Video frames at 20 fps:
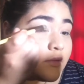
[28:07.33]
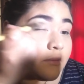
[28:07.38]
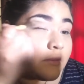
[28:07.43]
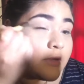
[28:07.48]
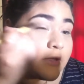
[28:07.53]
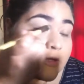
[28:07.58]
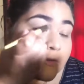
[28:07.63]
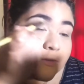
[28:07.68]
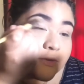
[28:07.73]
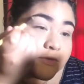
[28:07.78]

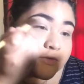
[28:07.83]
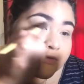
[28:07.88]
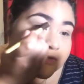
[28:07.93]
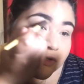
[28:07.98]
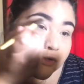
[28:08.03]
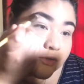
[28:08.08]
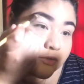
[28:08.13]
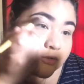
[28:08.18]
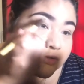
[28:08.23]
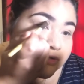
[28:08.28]
makeup is
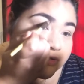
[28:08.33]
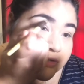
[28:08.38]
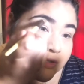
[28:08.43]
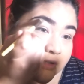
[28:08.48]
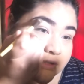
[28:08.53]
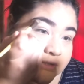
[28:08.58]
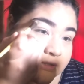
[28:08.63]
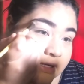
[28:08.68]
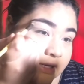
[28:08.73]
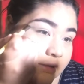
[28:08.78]
so
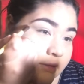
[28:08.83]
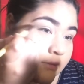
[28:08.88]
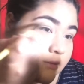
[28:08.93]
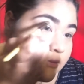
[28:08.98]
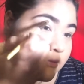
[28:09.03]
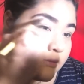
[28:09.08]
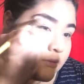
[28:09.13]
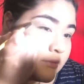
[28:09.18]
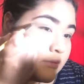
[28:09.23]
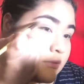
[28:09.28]
stressed out.
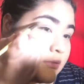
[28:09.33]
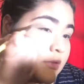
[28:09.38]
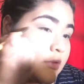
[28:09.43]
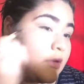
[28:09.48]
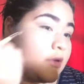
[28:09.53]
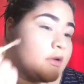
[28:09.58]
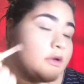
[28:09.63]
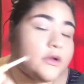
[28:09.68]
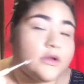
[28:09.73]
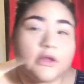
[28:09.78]

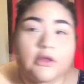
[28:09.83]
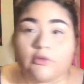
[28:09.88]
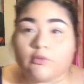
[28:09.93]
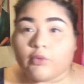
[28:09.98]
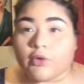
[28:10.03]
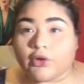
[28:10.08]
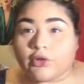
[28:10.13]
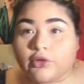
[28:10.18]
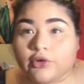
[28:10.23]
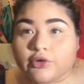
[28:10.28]
Like,
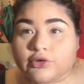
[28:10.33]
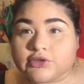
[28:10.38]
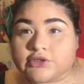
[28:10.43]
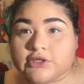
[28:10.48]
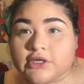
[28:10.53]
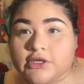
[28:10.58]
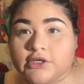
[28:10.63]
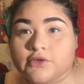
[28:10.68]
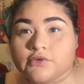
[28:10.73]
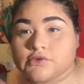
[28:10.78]
what looks
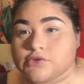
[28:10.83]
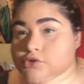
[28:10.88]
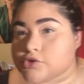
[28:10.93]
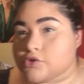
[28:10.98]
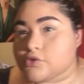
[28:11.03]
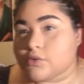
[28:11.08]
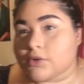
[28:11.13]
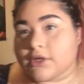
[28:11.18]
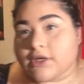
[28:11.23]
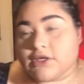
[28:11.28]
can you
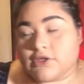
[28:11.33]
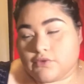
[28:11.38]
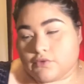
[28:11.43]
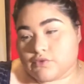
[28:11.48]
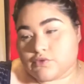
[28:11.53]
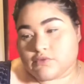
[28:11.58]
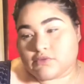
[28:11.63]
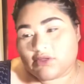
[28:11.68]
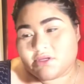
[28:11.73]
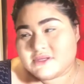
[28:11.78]
do? What can you
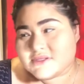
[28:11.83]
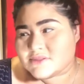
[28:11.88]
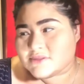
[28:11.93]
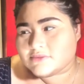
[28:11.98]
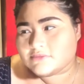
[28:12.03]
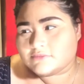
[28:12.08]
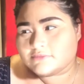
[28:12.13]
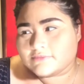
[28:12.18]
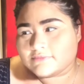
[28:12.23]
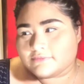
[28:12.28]
do this?
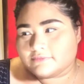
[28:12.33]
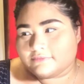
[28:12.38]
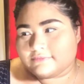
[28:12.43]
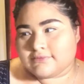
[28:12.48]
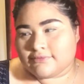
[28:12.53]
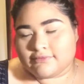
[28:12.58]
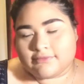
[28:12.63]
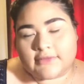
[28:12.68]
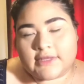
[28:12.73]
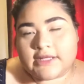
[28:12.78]

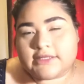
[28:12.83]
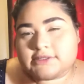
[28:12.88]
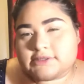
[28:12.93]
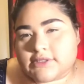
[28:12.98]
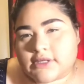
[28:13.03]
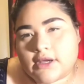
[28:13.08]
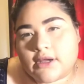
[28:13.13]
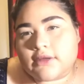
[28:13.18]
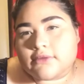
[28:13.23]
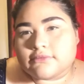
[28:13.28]
That's
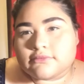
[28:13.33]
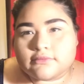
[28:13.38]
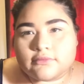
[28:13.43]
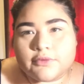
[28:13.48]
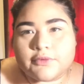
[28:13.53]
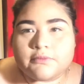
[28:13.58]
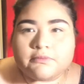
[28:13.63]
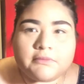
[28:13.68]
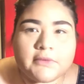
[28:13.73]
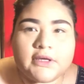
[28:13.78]
not
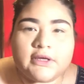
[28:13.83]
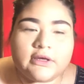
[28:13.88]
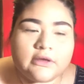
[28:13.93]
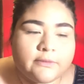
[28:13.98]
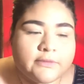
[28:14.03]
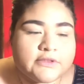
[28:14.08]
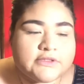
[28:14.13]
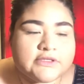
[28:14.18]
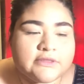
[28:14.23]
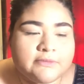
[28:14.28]
what
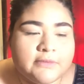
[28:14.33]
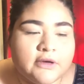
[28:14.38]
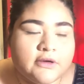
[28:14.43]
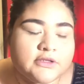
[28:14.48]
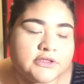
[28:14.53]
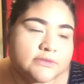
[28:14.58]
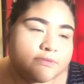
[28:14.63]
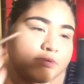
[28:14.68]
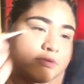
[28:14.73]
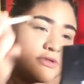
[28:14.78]
makeup is about.
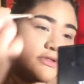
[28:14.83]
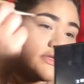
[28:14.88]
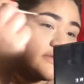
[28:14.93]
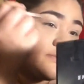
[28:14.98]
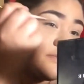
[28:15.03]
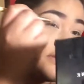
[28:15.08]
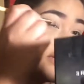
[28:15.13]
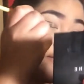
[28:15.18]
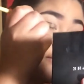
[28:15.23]
It's supposed to be